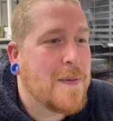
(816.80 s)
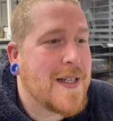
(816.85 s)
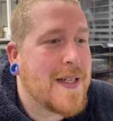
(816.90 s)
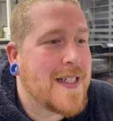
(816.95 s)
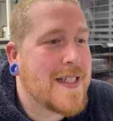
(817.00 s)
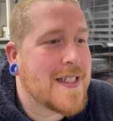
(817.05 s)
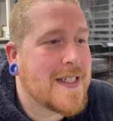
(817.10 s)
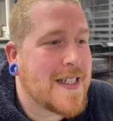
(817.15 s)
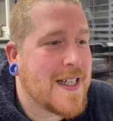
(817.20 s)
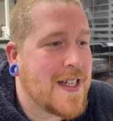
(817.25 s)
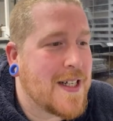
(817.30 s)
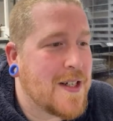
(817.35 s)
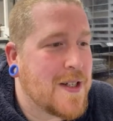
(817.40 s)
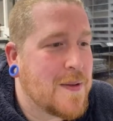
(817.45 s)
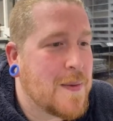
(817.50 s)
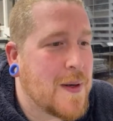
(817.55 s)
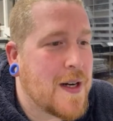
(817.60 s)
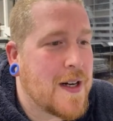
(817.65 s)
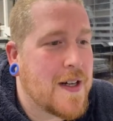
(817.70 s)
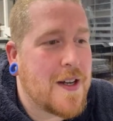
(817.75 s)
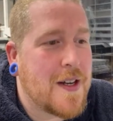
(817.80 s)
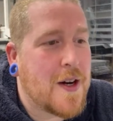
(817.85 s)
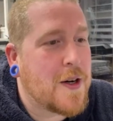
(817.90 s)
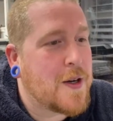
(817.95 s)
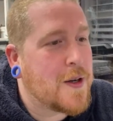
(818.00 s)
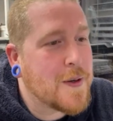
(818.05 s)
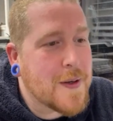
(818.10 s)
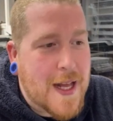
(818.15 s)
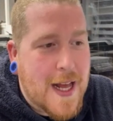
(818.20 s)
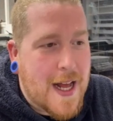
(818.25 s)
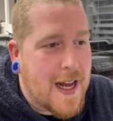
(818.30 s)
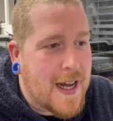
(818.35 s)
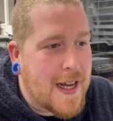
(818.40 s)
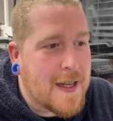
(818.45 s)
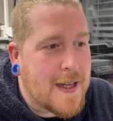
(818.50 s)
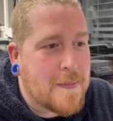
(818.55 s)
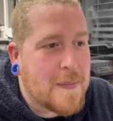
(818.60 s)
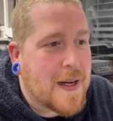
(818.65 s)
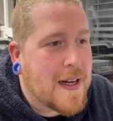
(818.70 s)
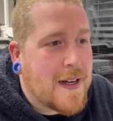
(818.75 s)
we need a teal one.
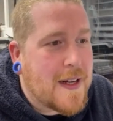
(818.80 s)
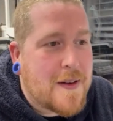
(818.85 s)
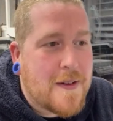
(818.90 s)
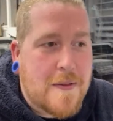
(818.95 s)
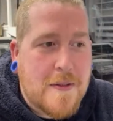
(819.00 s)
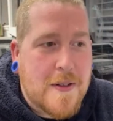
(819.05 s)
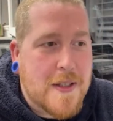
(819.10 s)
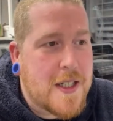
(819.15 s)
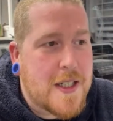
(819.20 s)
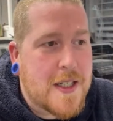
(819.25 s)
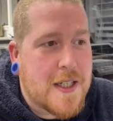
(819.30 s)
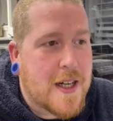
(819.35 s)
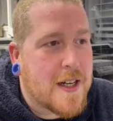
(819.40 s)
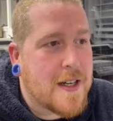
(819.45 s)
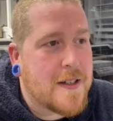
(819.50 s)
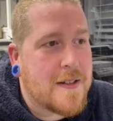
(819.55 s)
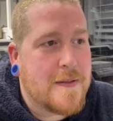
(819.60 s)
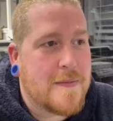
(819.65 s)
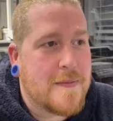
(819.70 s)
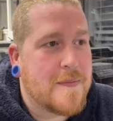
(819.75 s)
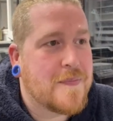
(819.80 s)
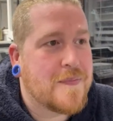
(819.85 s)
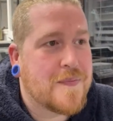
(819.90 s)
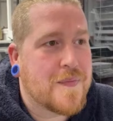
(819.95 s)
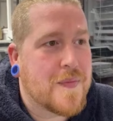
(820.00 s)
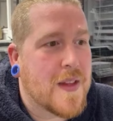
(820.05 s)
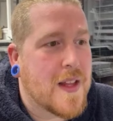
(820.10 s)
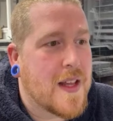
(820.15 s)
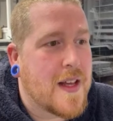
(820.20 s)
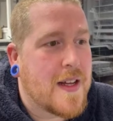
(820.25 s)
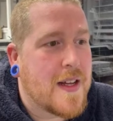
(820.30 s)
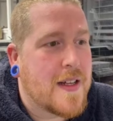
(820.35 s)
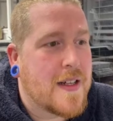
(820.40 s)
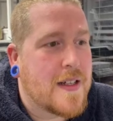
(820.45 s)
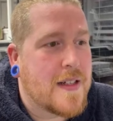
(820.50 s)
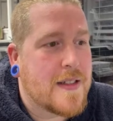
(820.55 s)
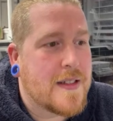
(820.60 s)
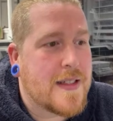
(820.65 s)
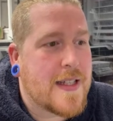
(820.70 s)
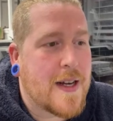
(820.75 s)
Okay, well, you know,
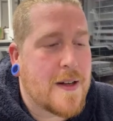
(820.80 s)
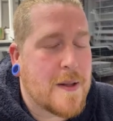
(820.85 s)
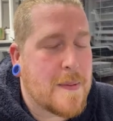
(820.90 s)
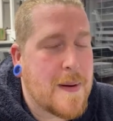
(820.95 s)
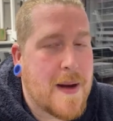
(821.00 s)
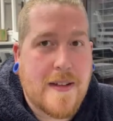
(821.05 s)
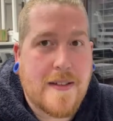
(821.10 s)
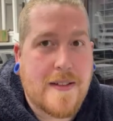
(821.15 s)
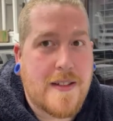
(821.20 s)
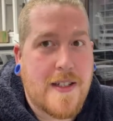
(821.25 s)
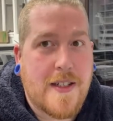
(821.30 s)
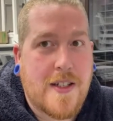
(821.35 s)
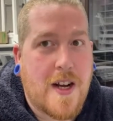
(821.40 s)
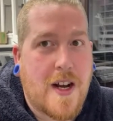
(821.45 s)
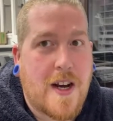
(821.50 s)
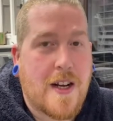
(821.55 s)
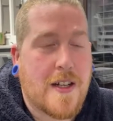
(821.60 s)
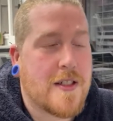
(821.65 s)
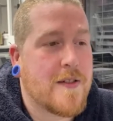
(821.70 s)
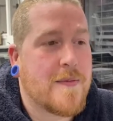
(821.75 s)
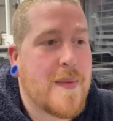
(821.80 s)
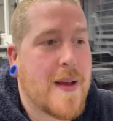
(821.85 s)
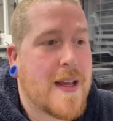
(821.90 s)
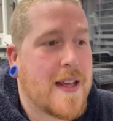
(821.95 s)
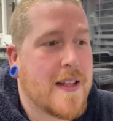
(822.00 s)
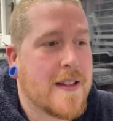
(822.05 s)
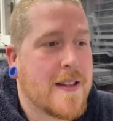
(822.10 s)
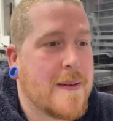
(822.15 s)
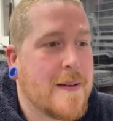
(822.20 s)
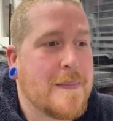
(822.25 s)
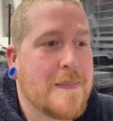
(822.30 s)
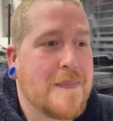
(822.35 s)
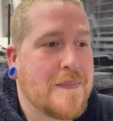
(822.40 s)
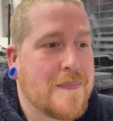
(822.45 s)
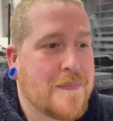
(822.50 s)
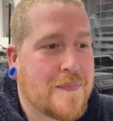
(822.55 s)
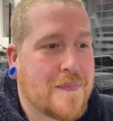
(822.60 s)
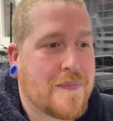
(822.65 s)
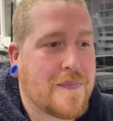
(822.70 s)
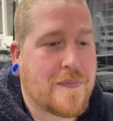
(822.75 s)
tell the person in charge of making them.
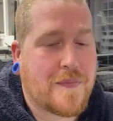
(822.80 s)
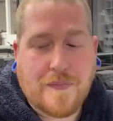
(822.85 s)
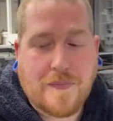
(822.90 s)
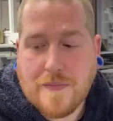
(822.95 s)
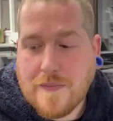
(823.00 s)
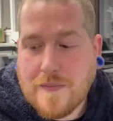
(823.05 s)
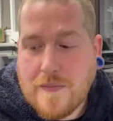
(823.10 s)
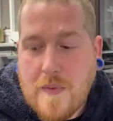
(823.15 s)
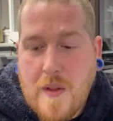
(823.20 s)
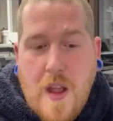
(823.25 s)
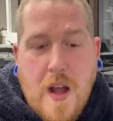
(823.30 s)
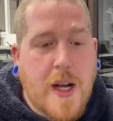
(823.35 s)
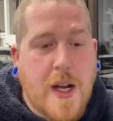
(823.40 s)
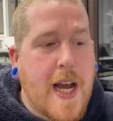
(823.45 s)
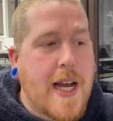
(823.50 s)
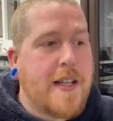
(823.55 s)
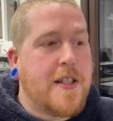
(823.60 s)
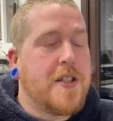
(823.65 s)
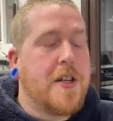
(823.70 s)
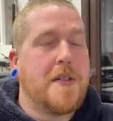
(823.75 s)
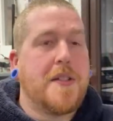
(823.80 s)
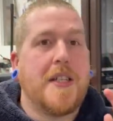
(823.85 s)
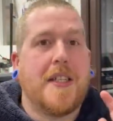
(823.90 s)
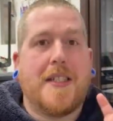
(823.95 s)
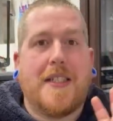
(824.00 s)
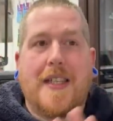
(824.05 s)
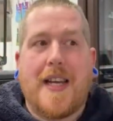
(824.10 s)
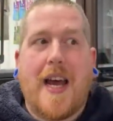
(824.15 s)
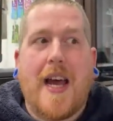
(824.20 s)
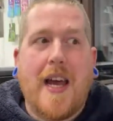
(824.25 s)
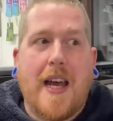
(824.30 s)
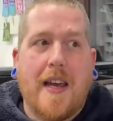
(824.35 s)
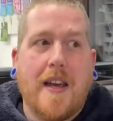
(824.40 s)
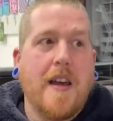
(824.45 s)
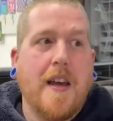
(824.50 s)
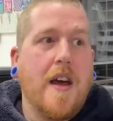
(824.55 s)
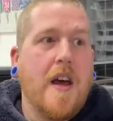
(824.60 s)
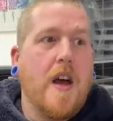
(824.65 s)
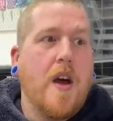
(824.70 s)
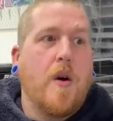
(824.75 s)
Okay, so today
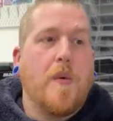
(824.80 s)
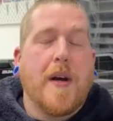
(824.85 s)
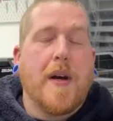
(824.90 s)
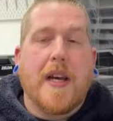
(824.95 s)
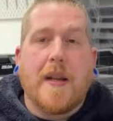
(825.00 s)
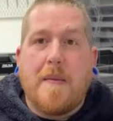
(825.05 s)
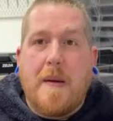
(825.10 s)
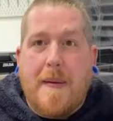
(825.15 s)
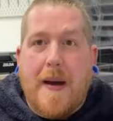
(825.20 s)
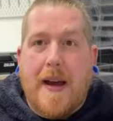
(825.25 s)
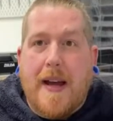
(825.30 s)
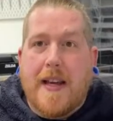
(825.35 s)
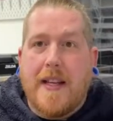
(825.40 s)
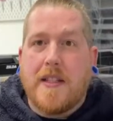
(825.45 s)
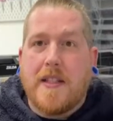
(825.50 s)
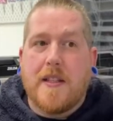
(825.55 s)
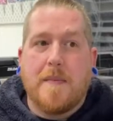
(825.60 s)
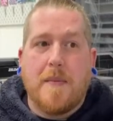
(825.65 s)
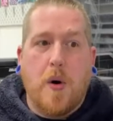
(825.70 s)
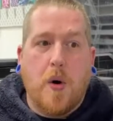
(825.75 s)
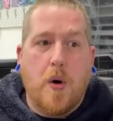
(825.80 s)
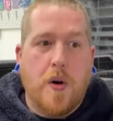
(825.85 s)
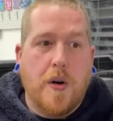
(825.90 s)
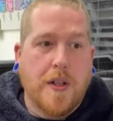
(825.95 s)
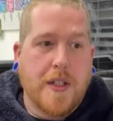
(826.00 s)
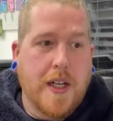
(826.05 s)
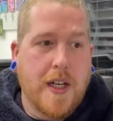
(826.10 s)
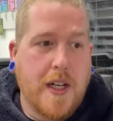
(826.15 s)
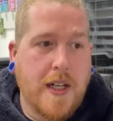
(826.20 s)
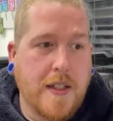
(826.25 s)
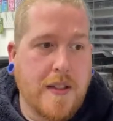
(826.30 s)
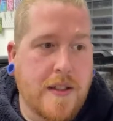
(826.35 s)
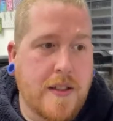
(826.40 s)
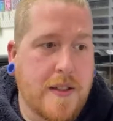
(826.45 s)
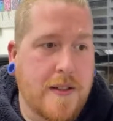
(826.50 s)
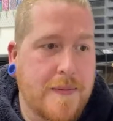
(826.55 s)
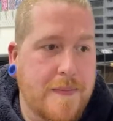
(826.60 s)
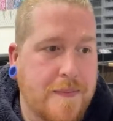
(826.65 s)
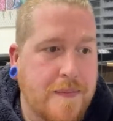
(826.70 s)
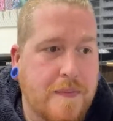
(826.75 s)
we're going to be packing some orders.